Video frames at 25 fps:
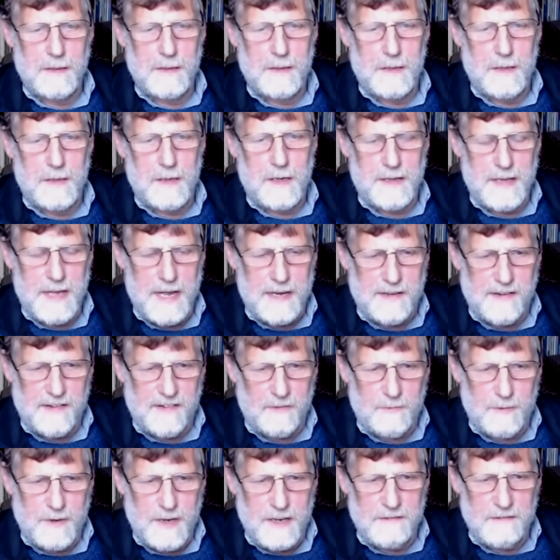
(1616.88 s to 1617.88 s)
And that is
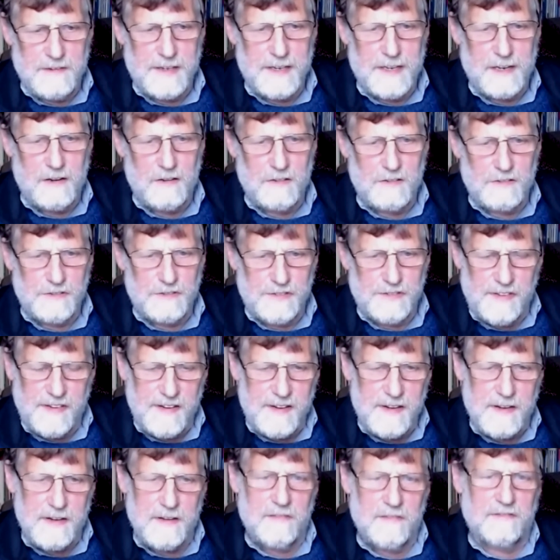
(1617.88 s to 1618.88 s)
where in our
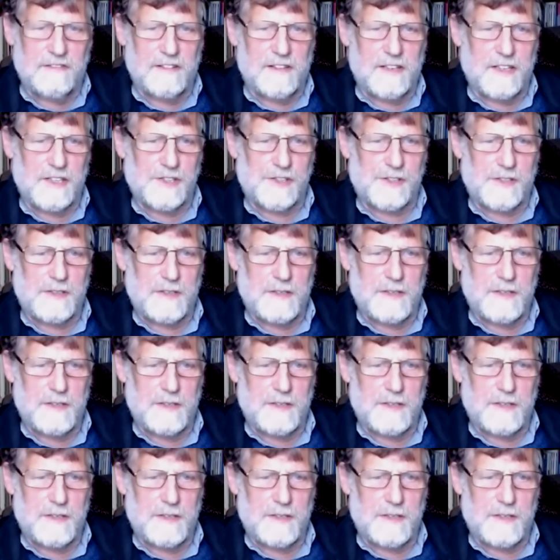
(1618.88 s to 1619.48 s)
Christian tradition,